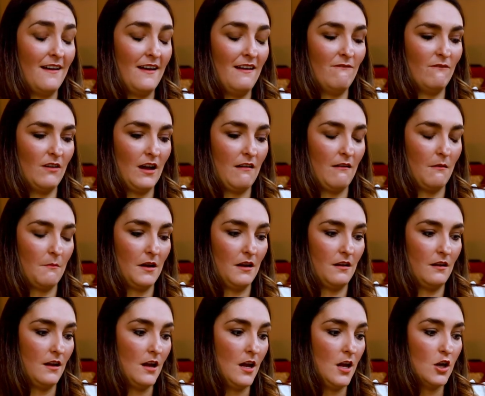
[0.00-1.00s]
environment.
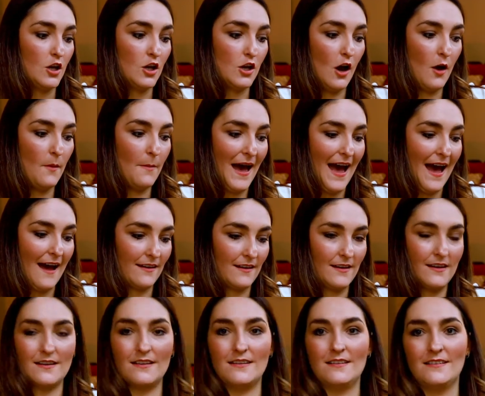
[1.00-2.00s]
Go bag.